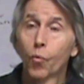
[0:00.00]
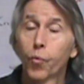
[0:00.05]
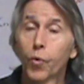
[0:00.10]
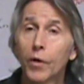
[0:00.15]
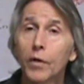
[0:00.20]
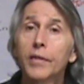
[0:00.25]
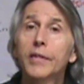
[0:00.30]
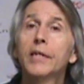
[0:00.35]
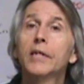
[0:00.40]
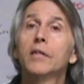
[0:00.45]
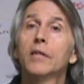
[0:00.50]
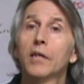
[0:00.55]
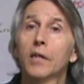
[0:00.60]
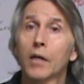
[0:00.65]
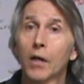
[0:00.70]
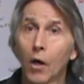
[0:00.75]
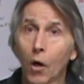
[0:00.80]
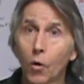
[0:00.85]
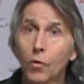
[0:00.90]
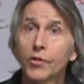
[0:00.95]
We're here to
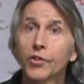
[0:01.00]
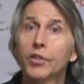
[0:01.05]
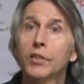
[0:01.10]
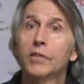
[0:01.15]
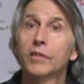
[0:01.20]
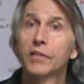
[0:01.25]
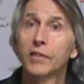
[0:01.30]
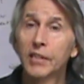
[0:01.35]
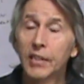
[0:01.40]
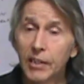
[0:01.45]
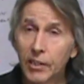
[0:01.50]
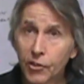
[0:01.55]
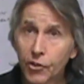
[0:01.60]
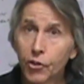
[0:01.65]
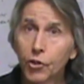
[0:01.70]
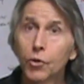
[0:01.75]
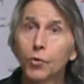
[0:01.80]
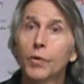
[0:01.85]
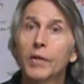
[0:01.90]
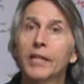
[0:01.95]
coach and
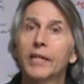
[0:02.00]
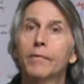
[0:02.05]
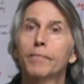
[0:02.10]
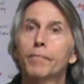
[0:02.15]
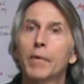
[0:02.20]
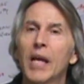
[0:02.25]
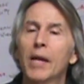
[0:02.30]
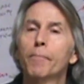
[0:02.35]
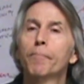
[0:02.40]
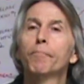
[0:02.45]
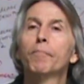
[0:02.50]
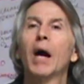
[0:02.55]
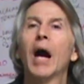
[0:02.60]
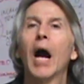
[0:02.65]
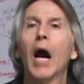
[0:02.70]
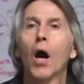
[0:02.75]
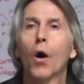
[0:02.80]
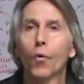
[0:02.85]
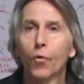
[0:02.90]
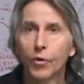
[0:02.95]
teach you and
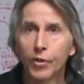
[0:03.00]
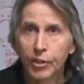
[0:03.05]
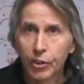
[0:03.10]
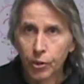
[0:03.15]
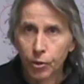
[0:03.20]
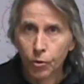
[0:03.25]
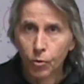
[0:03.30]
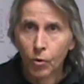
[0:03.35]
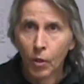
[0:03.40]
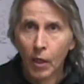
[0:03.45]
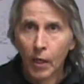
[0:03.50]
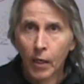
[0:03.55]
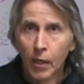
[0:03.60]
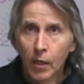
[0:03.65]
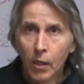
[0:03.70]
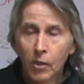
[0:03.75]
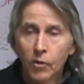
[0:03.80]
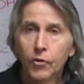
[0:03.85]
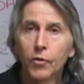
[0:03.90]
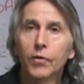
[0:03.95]
empower you
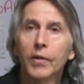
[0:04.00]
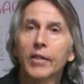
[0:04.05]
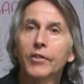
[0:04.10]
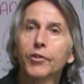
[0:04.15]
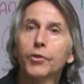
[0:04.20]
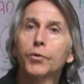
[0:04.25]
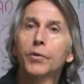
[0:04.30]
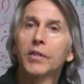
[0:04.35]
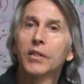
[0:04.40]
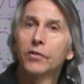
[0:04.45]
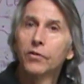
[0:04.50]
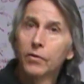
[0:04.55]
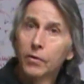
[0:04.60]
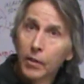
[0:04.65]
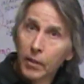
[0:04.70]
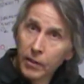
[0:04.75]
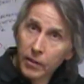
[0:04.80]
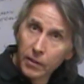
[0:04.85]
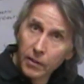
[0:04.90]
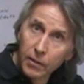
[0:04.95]
so that you can
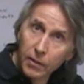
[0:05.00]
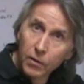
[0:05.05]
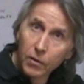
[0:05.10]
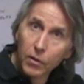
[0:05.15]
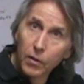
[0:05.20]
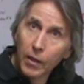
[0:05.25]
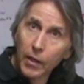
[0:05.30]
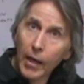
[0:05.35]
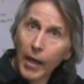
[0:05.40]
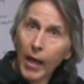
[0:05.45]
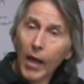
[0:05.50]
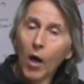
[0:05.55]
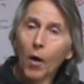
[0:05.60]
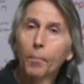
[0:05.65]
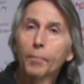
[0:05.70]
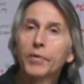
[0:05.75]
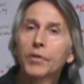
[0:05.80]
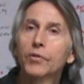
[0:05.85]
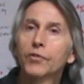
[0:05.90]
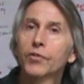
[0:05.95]

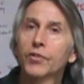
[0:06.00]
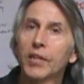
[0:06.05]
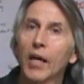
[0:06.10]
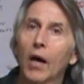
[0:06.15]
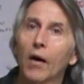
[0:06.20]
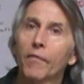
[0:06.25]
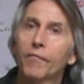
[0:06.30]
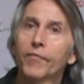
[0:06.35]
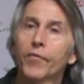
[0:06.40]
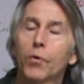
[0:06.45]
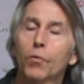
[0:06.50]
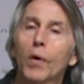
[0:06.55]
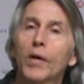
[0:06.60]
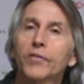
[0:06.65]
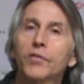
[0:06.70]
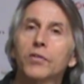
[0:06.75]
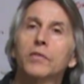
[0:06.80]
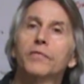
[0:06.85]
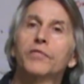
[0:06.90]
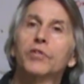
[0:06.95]
help yourself the
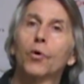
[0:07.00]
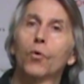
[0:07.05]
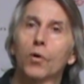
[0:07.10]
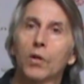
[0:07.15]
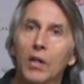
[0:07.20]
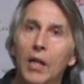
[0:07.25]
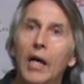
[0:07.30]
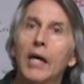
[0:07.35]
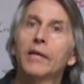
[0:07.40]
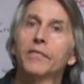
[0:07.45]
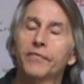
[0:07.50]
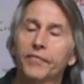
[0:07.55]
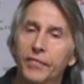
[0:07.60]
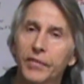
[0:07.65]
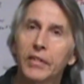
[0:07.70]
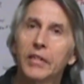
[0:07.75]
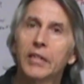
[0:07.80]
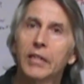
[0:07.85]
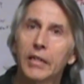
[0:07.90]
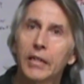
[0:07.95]
rest of your life.
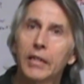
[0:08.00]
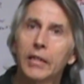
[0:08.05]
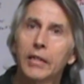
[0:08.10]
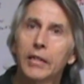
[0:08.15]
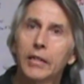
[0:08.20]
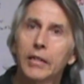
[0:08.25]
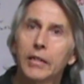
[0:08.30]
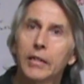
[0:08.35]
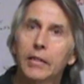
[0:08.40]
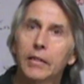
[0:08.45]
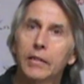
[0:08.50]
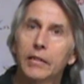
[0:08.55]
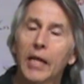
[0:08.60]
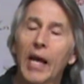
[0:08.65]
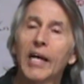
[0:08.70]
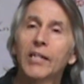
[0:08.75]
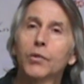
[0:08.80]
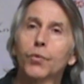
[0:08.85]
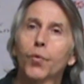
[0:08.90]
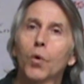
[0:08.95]

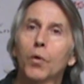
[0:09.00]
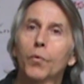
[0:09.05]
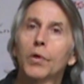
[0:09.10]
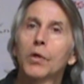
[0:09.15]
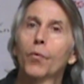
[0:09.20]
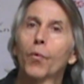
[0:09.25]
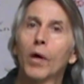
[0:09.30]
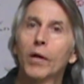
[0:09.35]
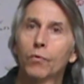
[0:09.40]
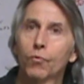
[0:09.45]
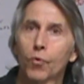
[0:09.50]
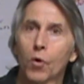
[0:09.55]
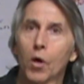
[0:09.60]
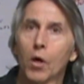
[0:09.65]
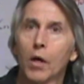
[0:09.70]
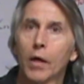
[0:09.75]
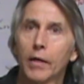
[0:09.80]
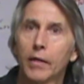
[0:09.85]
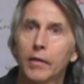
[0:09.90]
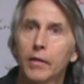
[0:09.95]
That's where we went
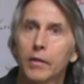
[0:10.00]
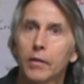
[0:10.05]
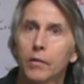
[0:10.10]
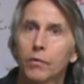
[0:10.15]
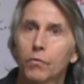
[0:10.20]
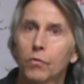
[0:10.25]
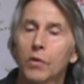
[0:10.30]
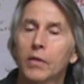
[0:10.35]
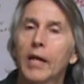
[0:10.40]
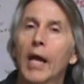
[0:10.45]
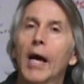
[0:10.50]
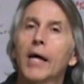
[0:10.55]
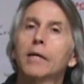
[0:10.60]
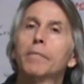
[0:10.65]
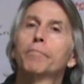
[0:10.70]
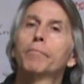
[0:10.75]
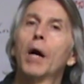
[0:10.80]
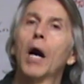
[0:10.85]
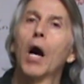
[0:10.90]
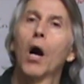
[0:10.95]
wrong. We're not
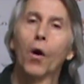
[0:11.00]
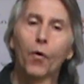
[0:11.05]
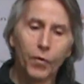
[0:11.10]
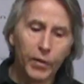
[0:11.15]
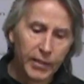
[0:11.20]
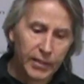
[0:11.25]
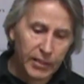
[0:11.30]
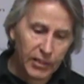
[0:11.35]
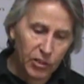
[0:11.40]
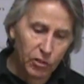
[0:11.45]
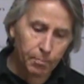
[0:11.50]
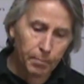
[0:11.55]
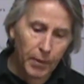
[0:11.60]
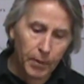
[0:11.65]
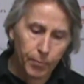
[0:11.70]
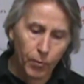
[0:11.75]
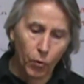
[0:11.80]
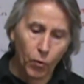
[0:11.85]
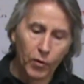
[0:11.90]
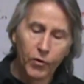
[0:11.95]
empowering these
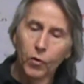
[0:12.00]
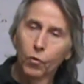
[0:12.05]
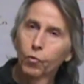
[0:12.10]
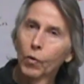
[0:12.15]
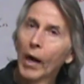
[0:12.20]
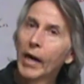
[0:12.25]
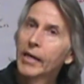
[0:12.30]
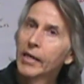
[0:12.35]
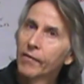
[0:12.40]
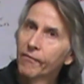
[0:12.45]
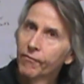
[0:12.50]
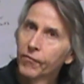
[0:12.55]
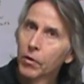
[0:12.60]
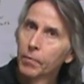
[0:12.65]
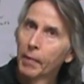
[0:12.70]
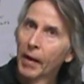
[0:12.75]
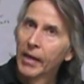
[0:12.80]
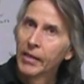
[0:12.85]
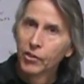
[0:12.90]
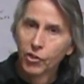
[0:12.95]
people with the right
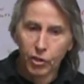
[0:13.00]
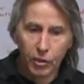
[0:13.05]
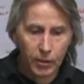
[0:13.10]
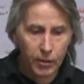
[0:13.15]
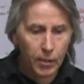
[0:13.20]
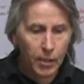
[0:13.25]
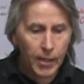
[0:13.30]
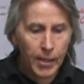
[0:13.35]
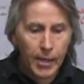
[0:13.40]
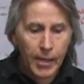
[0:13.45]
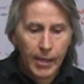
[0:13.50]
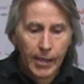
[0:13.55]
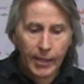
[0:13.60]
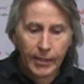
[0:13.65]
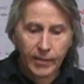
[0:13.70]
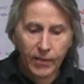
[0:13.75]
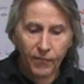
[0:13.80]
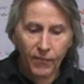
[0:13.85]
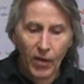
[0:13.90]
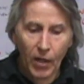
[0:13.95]
information
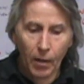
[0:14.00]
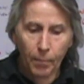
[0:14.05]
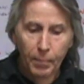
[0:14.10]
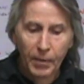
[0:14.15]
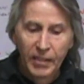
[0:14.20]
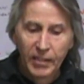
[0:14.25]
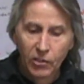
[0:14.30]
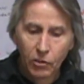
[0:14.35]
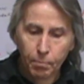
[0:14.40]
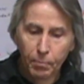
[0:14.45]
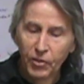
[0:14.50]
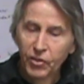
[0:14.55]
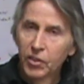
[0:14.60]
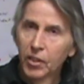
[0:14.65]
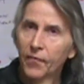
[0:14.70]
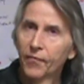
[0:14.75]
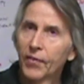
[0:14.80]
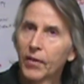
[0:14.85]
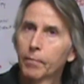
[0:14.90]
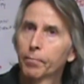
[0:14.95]
and developing a
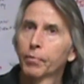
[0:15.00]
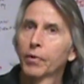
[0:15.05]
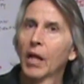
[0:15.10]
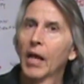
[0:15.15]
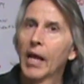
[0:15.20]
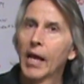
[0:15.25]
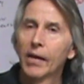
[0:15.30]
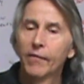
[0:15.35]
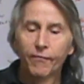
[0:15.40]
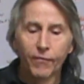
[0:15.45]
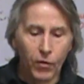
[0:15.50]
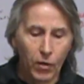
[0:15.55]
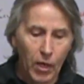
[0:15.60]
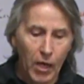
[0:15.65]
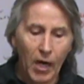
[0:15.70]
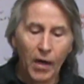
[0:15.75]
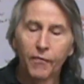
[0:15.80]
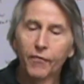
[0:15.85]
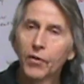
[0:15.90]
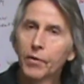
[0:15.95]
specific plan for
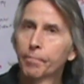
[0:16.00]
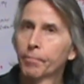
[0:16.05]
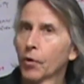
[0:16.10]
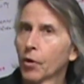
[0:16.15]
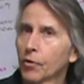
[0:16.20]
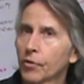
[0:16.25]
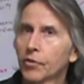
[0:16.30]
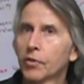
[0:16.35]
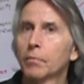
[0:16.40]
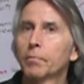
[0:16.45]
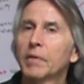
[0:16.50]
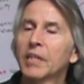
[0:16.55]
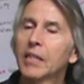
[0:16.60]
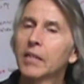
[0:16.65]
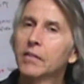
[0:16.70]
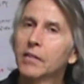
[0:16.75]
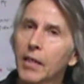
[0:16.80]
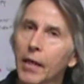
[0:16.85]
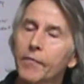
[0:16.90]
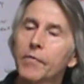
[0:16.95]
every person,
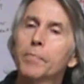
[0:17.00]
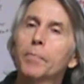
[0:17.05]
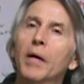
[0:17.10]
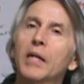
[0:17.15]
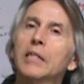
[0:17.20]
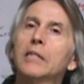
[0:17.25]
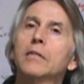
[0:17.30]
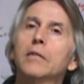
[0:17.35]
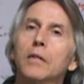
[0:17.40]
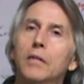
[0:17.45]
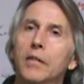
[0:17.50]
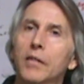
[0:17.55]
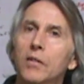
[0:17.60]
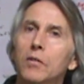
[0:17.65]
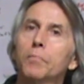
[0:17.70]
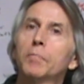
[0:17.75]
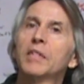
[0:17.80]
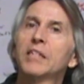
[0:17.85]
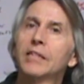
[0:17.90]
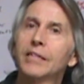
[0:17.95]
because everybody's a
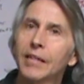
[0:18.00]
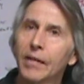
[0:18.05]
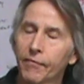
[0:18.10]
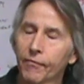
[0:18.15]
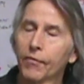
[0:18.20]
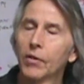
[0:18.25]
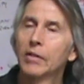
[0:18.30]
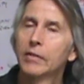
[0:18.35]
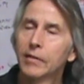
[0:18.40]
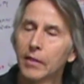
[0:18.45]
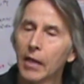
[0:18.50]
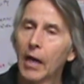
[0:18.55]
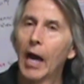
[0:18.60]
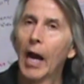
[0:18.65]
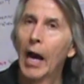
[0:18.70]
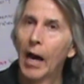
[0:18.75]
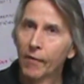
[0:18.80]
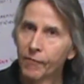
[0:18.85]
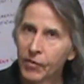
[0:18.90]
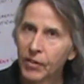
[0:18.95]
little bit different,
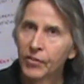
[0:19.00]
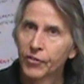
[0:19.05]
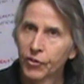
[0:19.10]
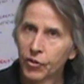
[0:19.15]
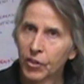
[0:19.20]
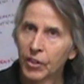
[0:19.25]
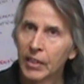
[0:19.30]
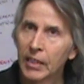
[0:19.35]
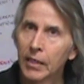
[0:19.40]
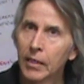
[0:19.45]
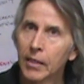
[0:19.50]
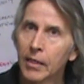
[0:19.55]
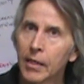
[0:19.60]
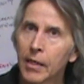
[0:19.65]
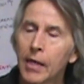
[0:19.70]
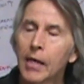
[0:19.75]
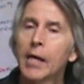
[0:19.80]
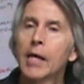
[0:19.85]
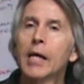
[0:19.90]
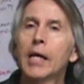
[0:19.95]
obviously.
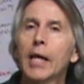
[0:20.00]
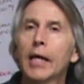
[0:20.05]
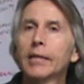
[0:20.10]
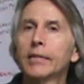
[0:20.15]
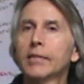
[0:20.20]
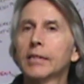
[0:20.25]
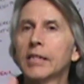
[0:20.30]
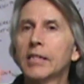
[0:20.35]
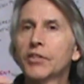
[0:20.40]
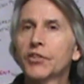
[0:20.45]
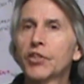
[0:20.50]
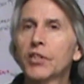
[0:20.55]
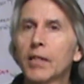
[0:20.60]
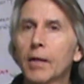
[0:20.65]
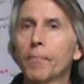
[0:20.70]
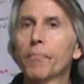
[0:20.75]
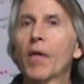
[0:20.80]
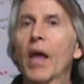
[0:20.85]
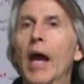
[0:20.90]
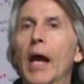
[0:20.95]
And teaching
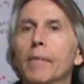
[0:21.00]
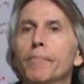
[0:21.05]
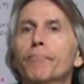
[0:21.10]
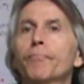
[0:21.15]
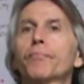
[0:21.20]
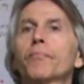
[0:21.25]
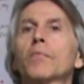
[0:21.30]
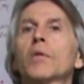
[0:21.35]
them that